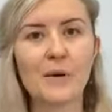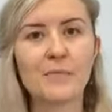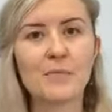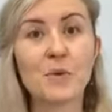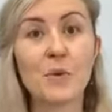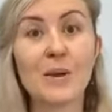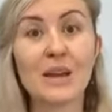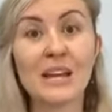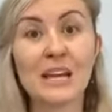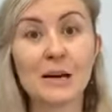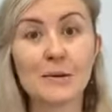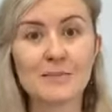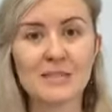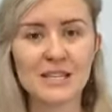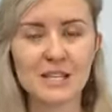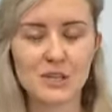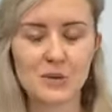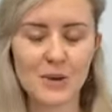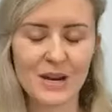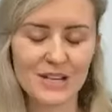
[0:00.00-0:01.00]
income
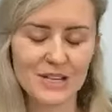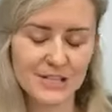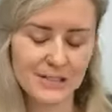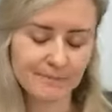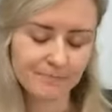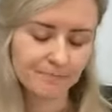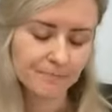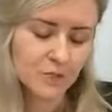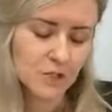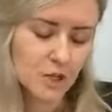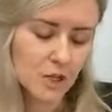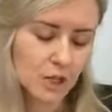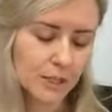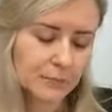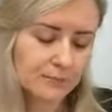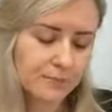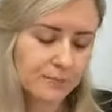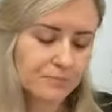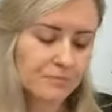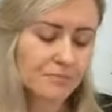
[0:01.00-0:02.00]
situation. So
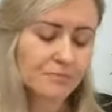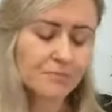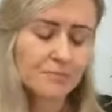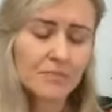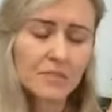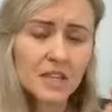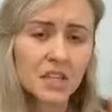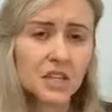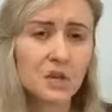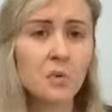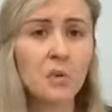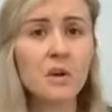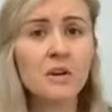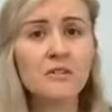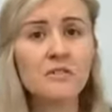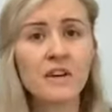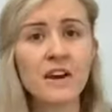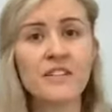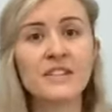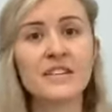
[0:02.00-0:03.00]
you
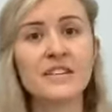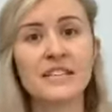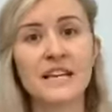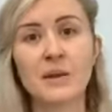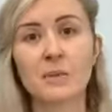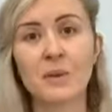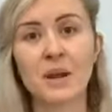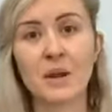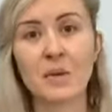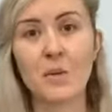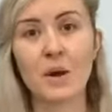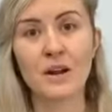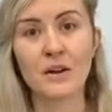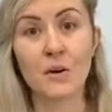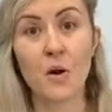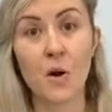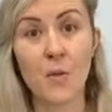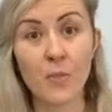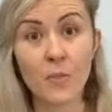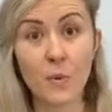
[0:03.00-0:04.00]
won't find the 10-week one
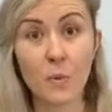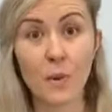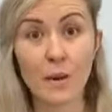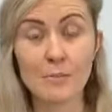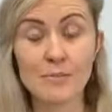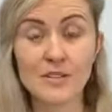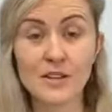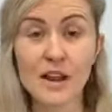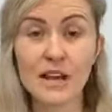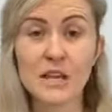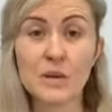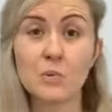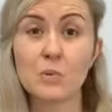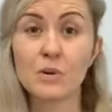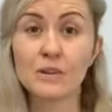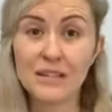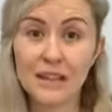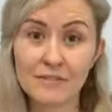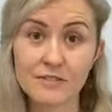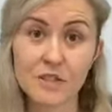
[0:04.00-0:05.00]
on the website. You
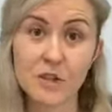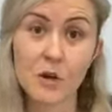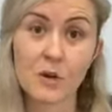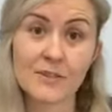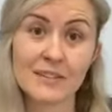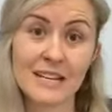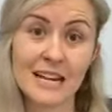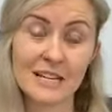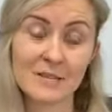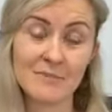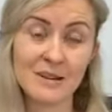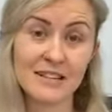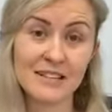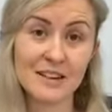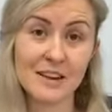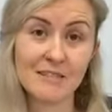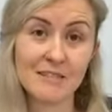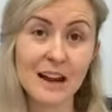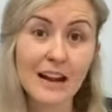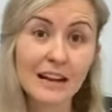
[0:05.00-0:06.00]
will have to contact me
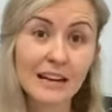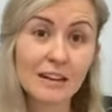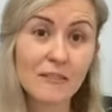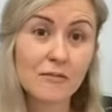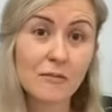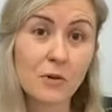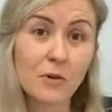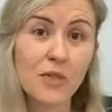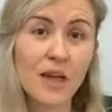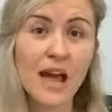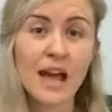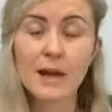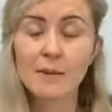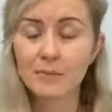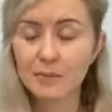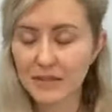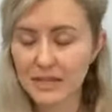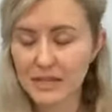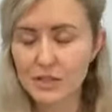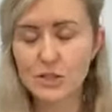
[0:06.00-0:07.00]
directly for that.
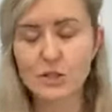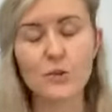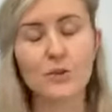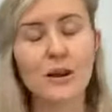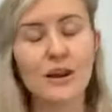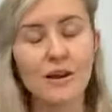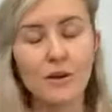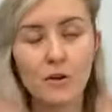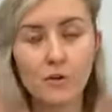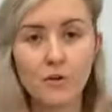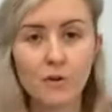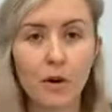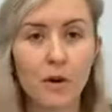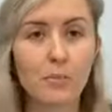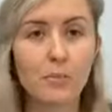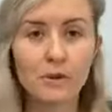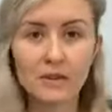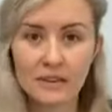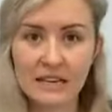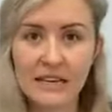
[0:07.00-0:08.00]
Please do. I
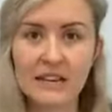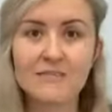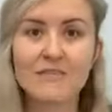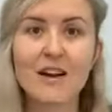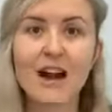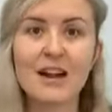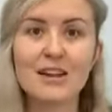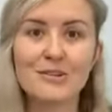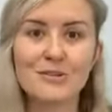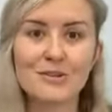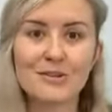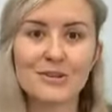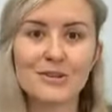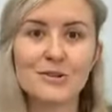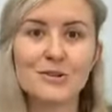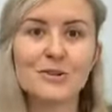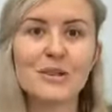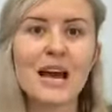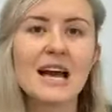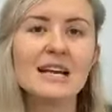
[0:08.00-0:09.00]
openly invite you to
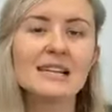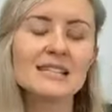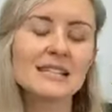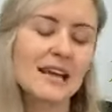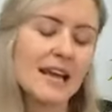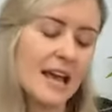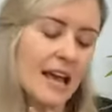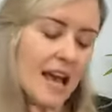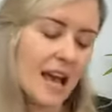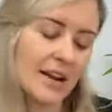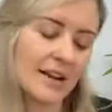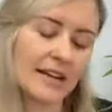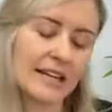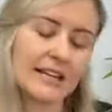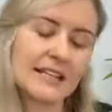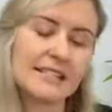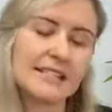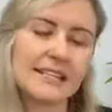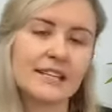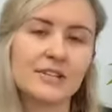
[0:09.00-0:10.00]
do that, and I
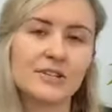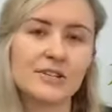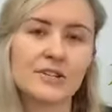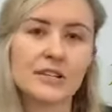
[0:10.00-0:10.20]
can send you the